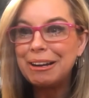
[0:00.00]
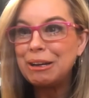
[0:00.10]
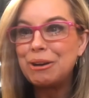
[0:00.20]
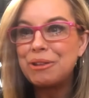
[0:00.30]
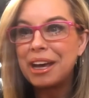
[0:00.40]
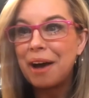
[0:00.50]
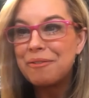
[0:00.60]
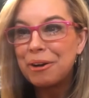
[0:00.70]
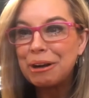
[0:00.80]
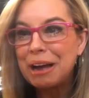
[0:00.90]
you know, they
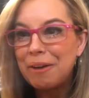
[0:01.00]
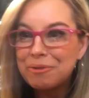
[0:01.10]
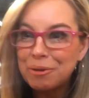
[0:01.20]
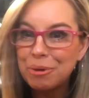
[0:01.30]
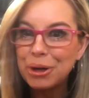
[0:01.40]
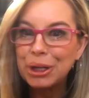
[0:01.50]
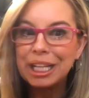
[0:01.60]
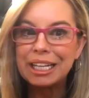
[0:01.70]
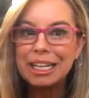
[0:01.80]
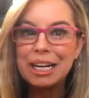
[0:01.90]
got very comfortable
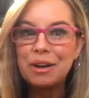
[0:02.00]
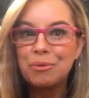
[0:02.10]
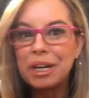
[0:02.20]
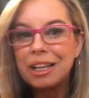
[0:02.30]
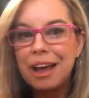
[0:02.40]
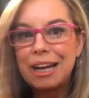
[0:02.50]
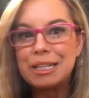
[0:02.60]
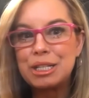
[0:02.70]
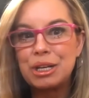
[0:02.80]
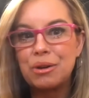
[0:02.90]
and
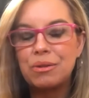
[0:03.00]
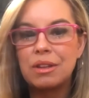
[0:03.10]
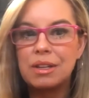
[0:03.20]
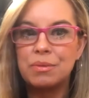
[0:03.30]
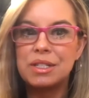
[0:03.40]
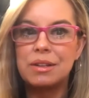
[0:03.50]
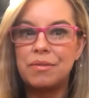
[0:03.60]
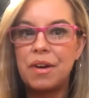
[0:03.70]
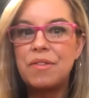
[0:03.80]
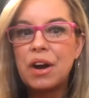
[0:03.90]
realized, you know, it was
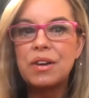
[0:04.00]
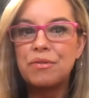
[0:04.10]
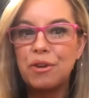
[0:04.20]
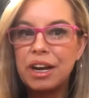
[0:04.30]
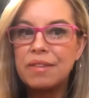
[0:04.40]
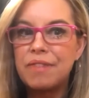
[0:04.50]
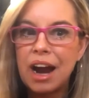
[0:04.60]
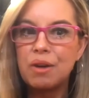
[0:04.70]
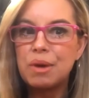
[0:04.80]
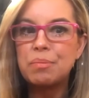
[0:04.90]
a very free
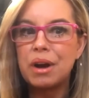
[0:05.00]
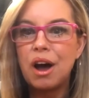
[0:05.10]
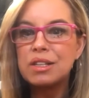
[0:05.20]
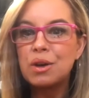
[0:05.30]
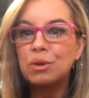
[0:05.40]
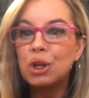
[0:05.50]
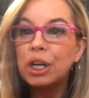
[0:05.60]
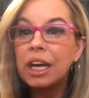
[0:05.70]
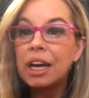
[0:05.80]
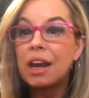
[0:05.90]
environment, but also
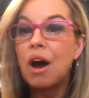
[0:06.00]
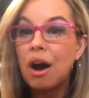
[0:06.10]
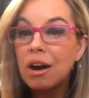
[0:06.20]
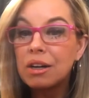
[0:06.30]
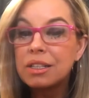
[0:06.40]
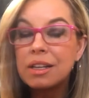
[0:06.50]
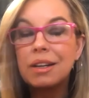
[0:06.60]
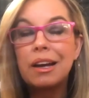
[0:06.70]
looking at art,